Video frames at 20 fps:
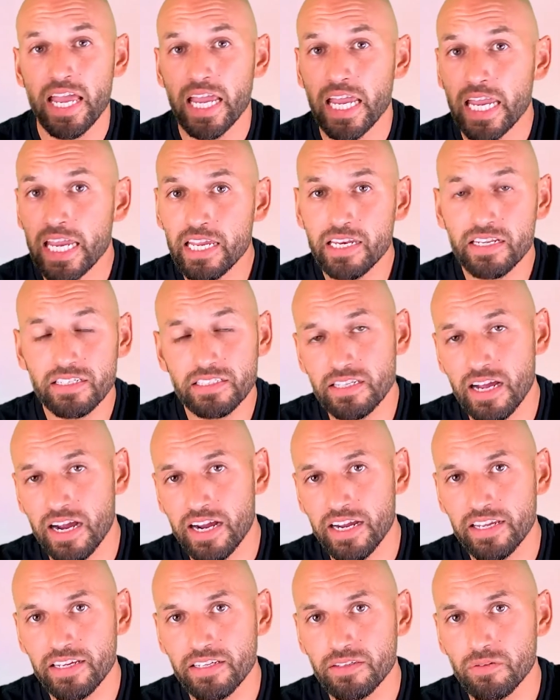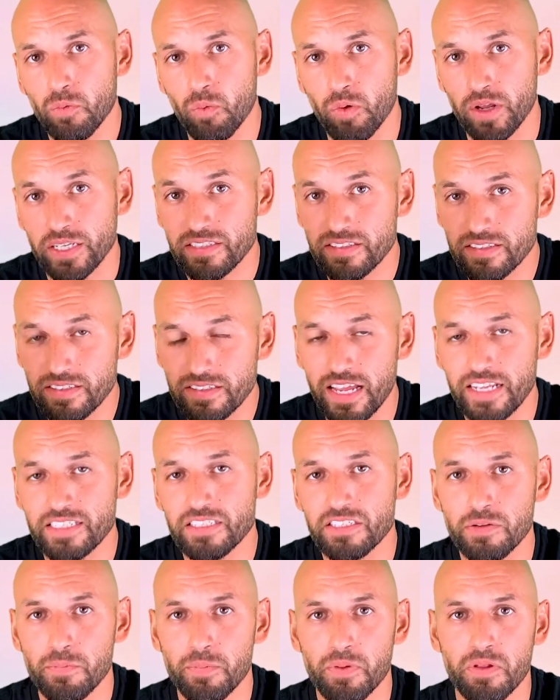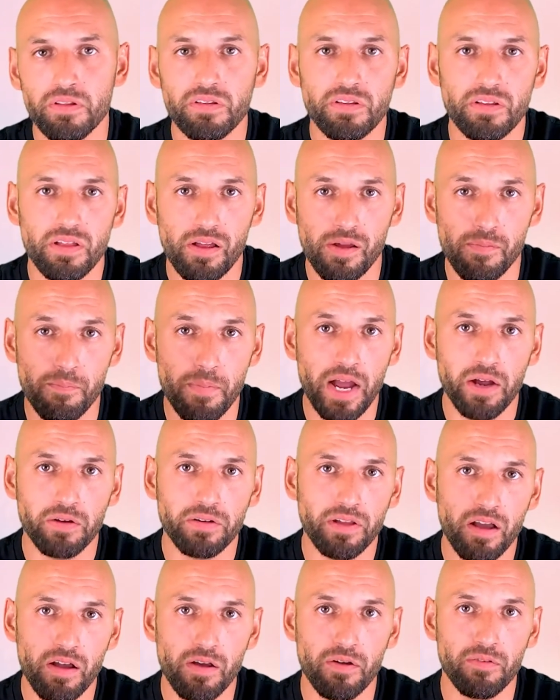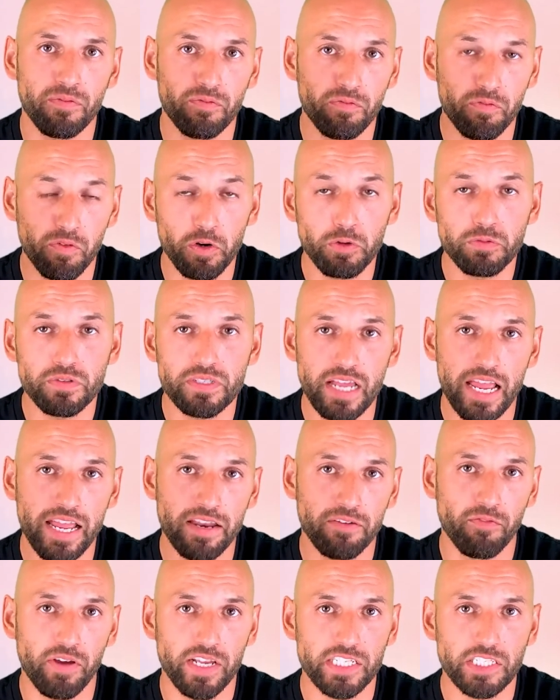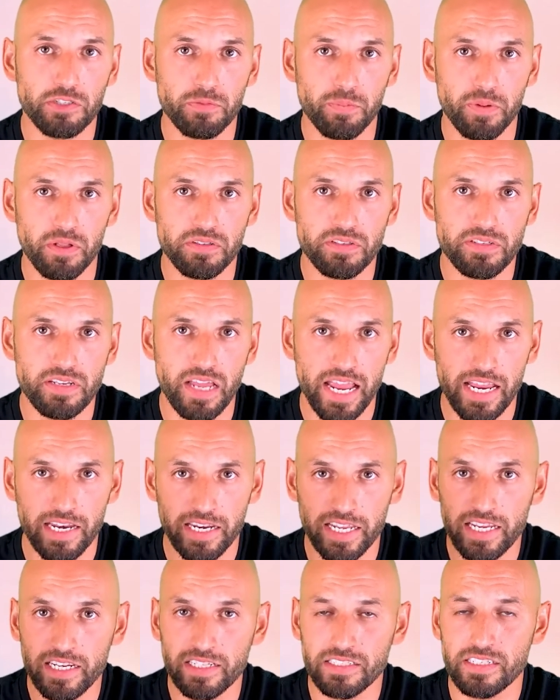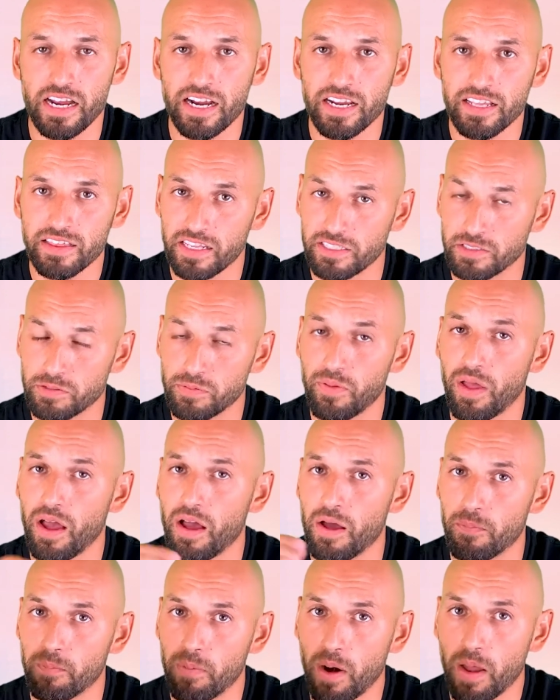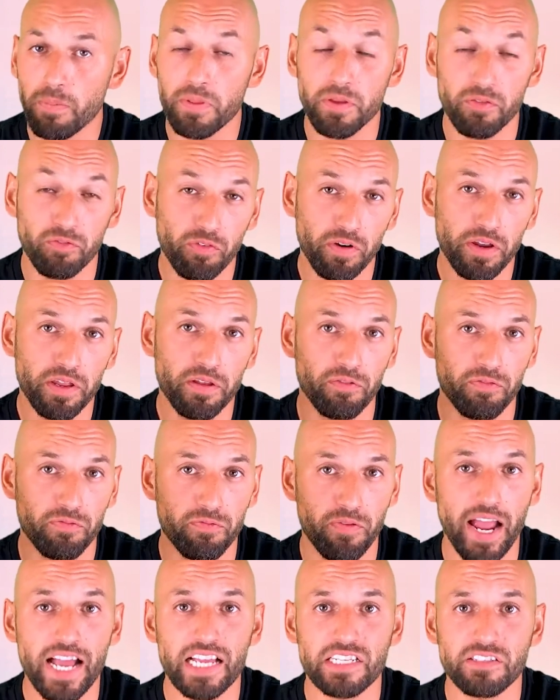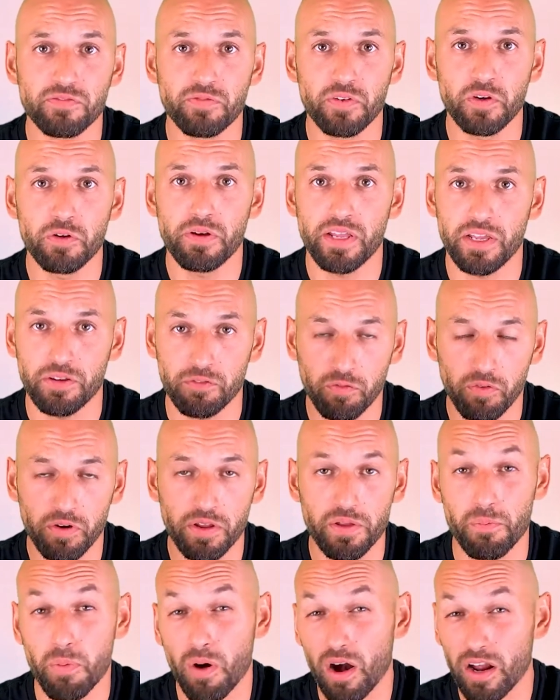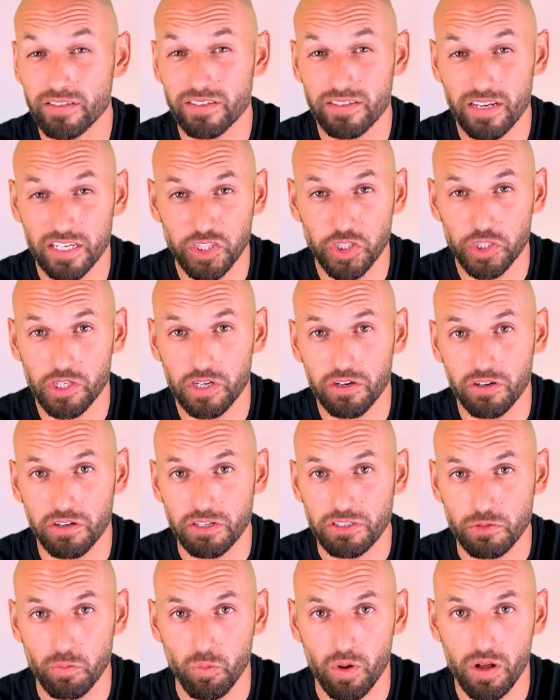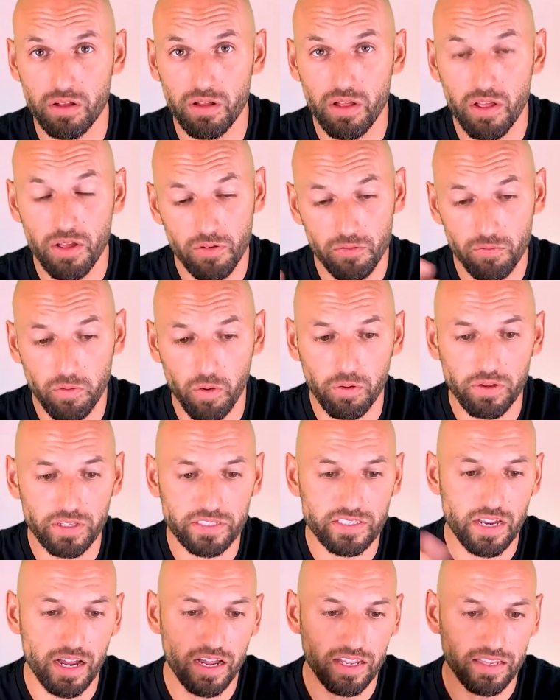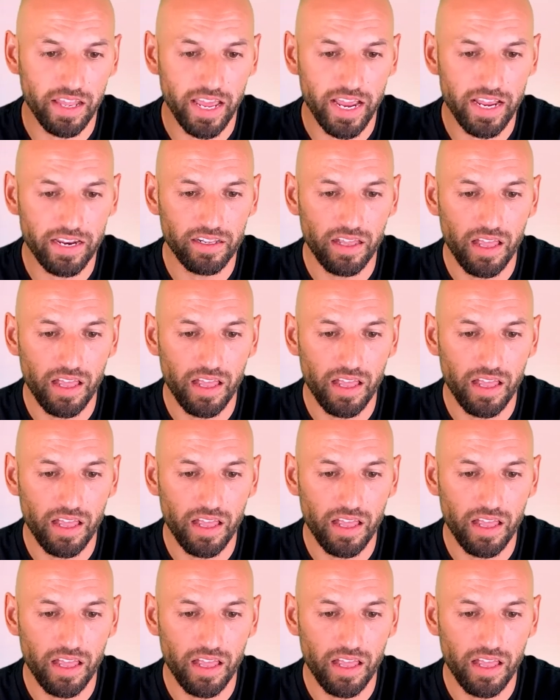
eat a diet with sensible amount of fruits and vegetables and eat a diet that's uh, probably free of fast food and free of processed sugar as well focus on that